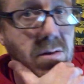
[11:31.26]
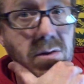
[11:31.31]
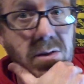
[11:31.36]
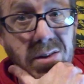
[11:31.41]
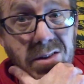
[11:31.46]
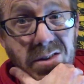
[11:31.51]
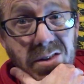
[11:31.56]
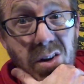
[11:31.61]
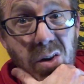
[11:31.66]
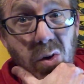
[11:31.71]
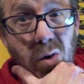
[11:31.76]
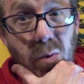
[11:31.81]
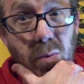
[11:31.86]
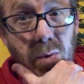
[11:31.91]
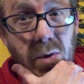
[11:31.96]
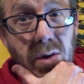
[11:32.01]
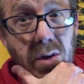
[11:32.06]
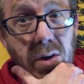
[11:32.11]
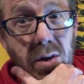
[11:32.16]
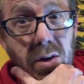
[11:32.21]
At least I
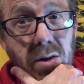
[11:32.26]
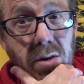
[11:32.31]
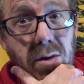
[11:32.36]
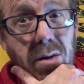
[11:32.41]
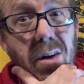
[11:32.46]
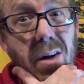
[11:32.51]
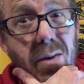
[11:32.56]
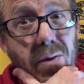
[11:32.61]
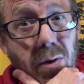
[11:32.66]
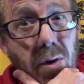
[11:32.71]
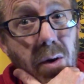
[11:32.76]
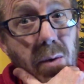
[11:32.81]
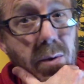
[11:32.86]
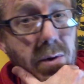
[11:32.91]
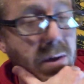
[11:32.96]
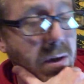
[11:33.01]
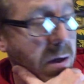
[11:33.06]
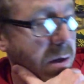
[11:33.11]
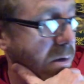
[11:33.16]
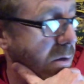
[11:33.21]
hope we did. I thought
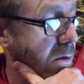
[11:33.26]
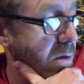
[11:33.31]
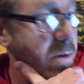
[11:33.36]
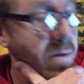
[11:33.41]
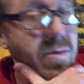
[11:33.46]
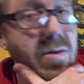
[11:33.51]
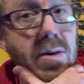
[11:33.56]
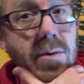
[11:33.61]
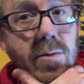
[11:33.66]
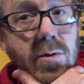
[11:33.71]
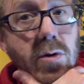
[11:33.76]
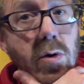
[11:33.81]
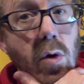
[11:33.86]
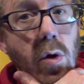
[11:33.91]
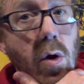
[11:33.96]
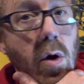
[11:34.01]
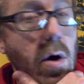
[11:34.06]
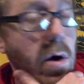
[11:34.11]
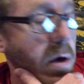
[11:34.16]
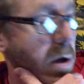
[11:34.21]
we did. Seems
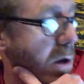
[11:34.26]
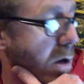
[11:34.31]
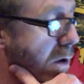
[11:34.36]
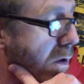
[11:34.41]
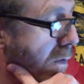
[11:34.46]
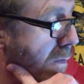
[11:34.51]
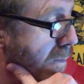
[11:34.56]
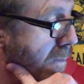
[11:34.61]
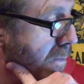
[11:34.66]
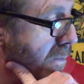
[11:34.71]
so long ago.